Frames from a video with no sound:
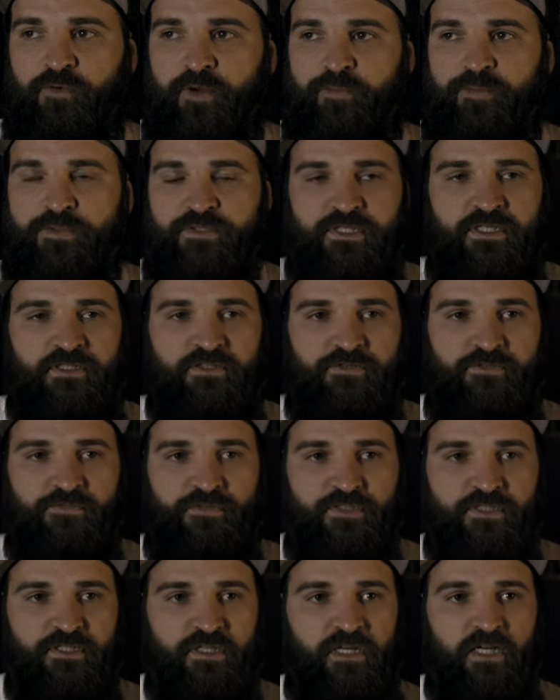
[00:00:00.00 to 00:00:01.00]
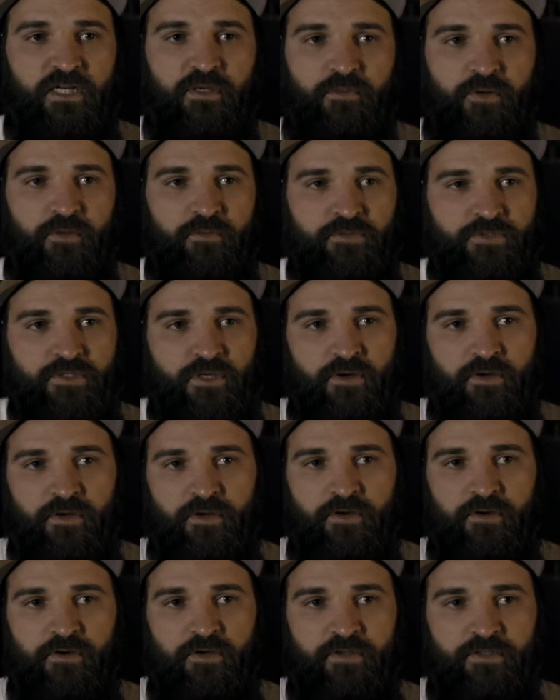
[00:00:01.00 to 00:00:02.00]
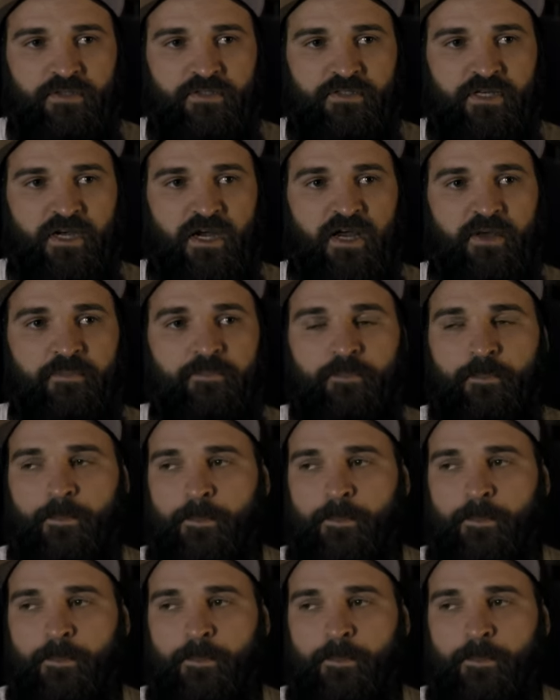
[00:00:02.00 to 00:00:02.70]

represents physically what was going on at the time.